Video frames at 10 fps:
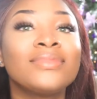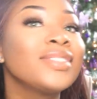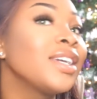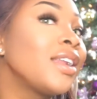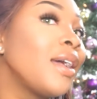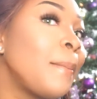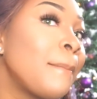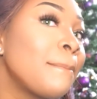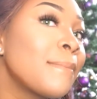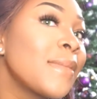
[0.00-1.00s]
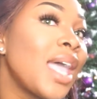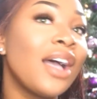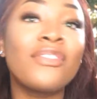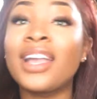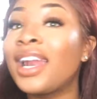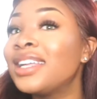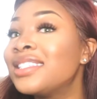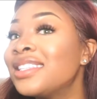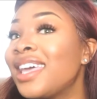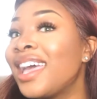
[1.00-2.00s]
look at that, I forgot I
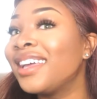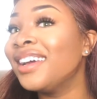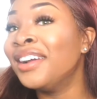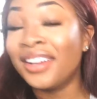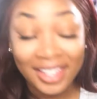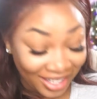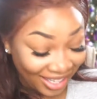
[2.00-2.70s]
did that